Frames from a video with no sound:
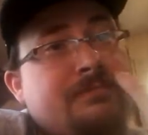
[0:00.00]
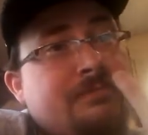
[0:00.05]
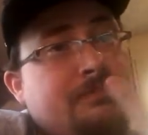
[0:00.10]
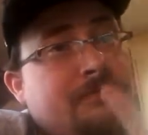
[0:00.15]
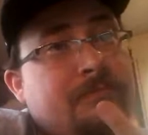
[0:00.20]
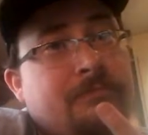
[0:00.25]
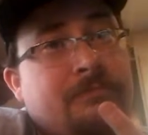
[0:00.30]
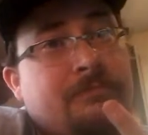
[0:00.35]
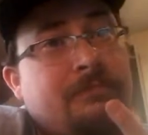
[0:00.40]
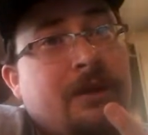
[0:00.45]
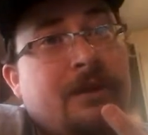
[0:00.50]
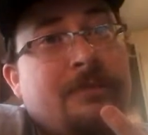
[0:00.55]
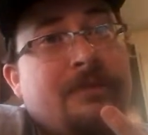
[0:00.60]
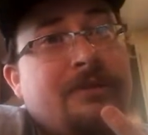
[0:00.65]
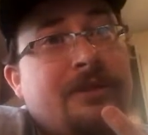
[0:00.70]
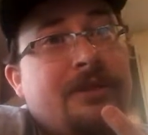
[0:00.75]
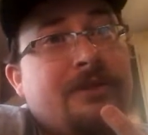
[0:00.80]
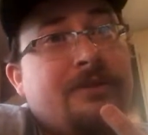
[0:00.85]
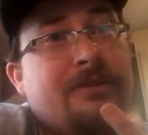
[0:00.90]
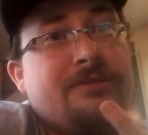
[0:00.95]
Mama
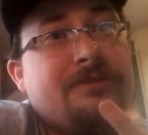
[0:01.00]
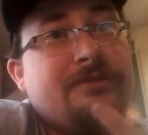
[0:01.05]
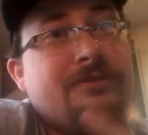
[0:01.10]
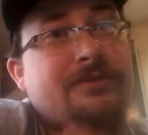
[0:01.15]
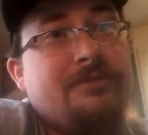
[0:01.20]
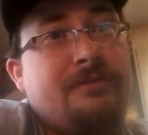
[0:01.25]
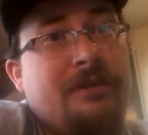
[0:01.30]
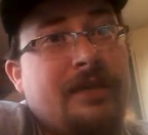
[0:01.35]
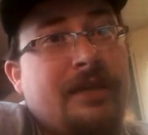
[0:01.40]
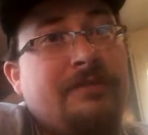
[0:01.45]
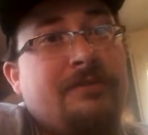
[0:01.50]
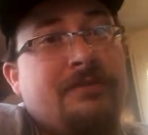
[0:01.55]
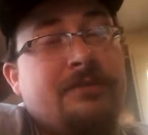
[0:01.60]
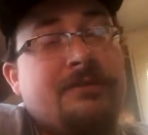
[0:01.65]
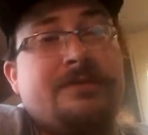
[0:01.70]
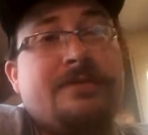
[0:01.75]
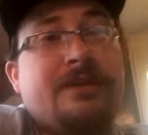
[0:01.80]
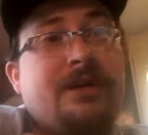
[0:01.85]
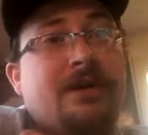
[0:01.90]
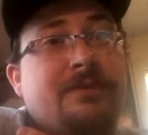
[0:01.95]
Dearest, Eve
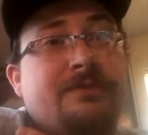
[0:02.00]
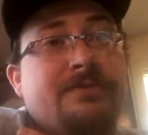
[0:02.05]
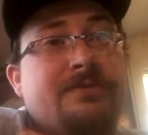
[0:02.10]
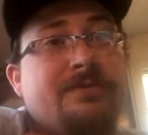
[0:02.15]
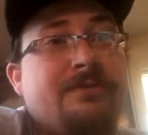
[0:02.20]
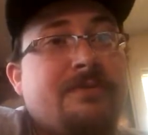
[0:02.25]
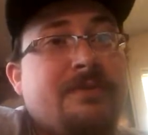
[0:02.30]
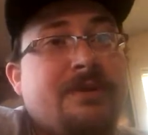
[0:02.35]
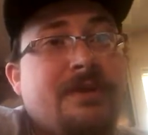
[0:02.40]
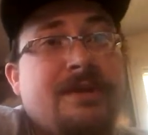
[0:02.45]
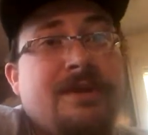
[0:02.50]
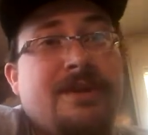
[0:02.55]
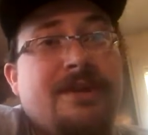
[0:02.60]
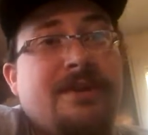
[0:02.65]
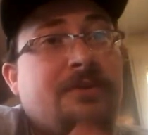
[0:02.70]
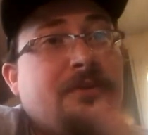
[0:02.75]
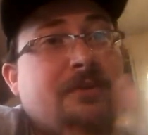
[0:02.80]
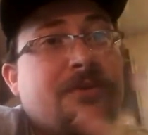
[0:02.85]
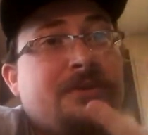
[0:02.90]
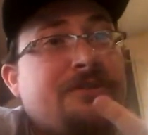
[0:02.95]
herself,
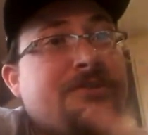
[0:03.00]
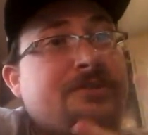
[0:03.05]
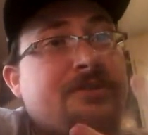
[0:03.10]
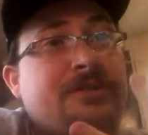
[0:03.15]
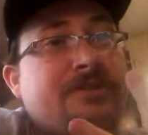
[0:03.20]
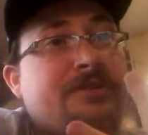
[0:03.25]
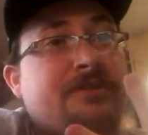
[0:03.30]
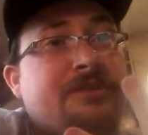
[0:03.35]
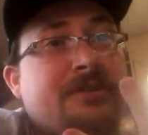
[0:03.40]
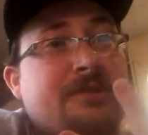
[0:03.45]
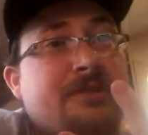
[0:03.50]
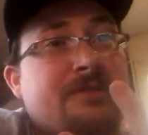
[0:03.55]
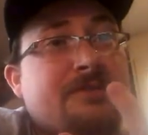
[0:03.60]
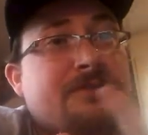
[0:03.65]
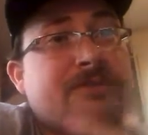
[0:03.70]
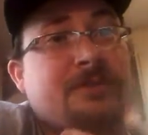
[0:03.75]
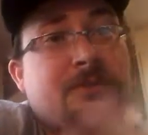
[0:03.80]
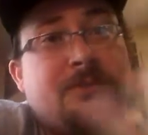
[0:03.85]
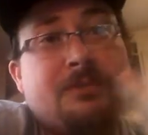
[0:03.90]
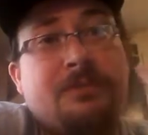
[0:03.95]
or Sister
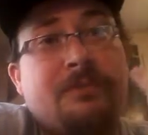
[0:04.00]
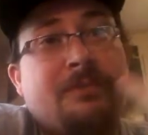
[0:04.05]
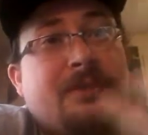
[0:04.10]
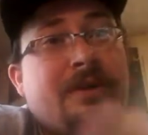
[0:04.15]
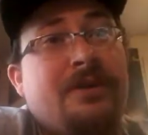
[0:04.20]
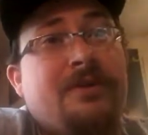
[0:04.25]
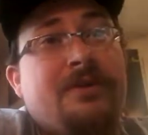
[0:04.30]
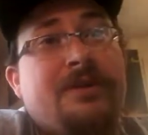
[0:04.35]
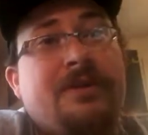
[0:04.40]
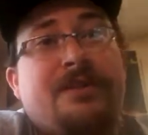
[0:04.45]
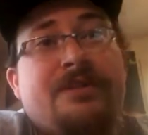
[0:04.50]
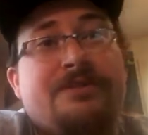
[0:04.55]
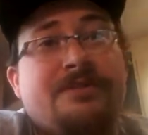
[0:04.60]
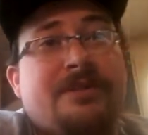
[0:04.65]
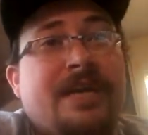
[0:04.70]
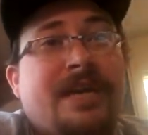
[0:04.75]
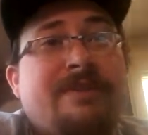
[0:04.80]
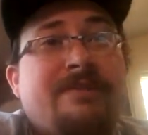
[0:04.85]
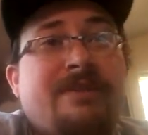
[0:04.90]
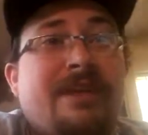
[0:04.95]
Dearest, who apparently doesn't
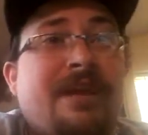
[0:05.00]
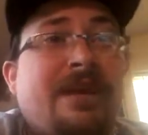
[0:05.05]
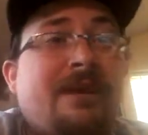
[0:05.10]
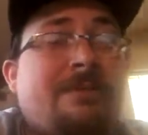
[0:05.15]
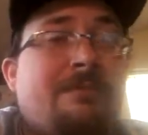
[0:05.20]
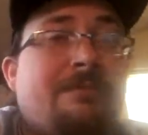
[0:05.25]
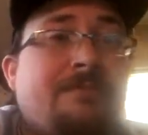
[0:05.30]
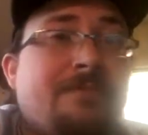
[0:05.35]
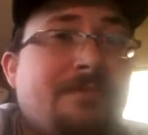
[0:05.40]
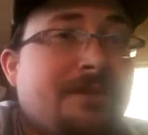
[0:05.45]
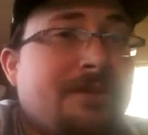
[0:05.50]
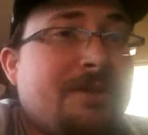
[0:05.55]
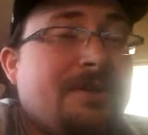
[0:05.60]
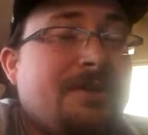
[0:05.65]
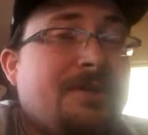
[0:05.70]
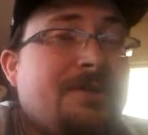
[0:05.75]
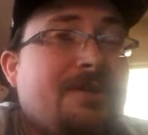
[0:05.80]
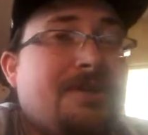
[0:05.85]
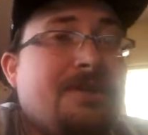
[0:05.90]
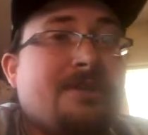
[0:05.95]
have a name,
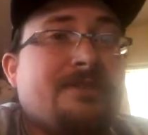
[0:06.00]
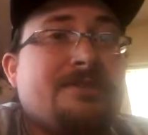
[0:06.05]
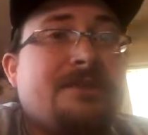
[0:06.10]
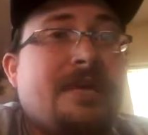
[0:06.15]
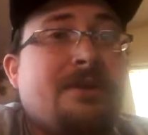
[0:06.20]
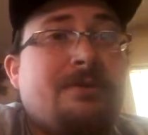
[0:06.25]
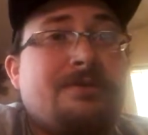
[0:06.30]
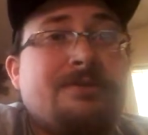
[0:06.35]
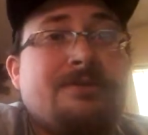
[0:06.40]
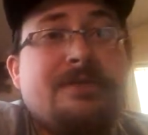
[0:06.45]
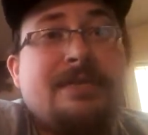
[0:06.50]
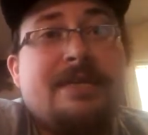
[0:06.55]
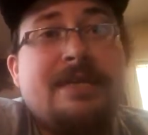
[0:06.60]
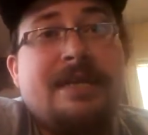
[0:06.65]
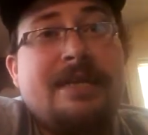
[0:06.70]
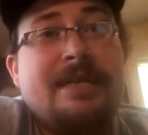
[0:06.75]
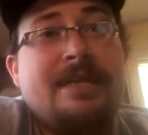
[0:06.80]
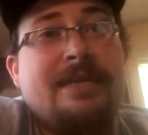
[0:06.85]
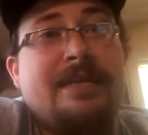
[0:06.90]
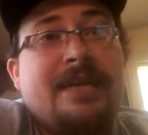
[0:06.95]
because I don't see
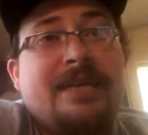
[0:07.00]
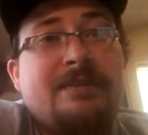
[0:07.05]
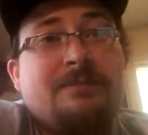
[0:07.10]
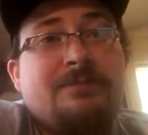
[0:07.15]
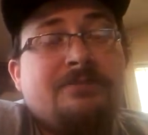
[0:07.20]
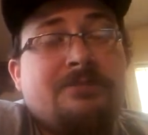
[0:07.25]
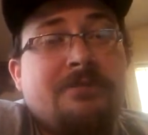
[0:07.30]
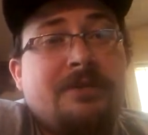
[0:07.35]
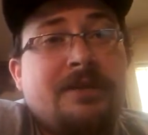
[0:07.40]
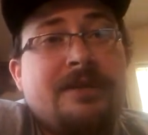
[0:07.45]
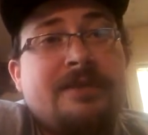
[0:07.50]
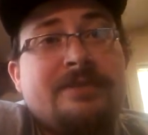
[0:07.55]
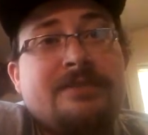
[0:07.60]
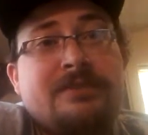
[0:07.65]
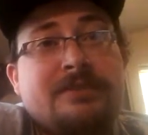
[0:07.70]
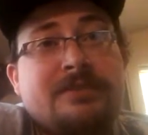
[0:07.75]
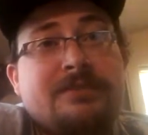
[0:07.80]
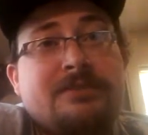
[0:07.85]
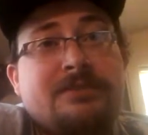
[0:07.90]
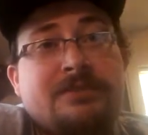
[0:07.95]
any names for any
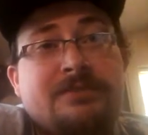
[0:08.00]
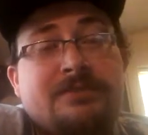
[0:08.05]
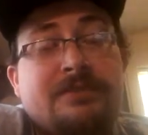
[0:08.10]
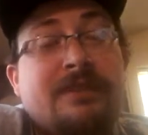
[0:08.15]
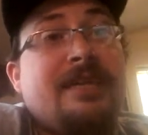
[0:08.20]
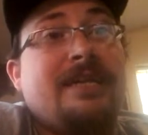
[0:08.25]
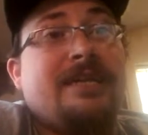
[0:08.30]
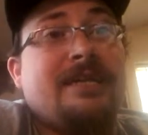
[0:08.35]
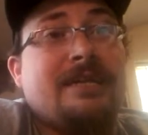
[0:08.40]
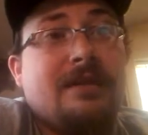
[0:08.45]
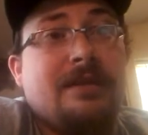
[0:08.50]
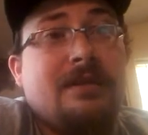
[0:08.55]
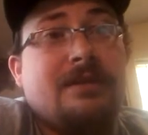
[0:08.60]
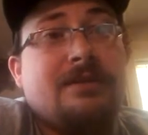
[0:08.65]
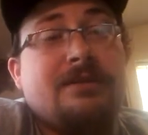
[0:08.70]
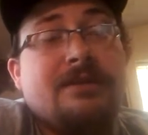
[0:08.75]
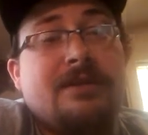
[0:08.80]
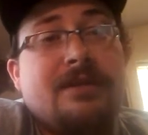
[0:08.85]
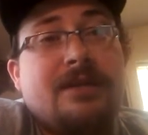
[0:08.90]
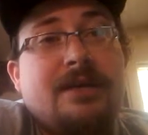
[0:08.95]
sisters of any
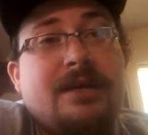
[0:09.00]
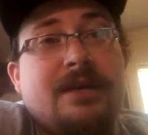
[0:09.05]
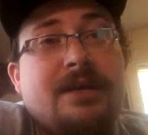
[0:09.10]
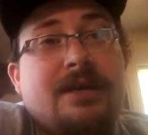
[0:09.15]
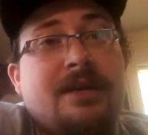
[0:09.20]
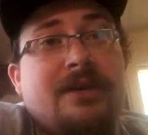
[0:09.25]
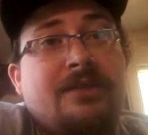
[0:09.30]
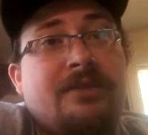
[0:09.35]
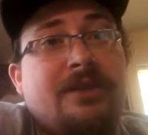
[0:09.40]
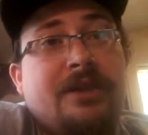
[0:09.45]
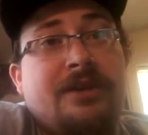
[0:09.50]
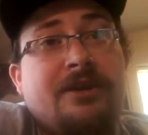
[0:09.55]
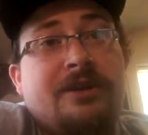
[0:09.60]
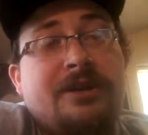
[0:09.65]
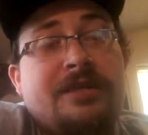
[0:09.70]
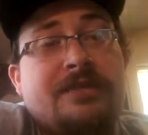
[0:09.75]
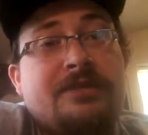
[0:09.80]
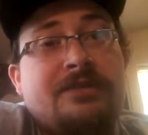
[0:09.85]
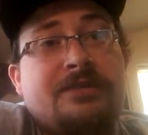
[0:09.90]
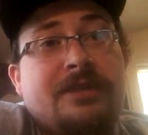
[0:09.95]
kind there
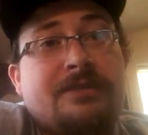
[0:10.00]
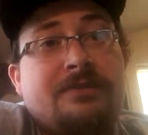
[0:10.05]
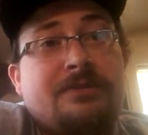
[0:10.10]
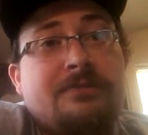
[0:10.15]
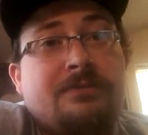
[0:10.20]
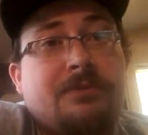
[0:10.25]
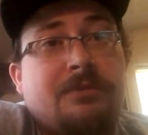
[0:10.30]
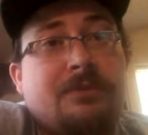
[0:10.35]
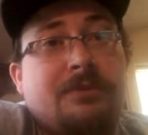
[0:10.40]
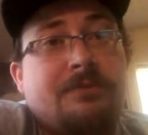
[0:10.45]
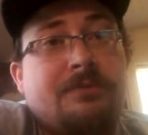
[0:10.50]
in chapter 4.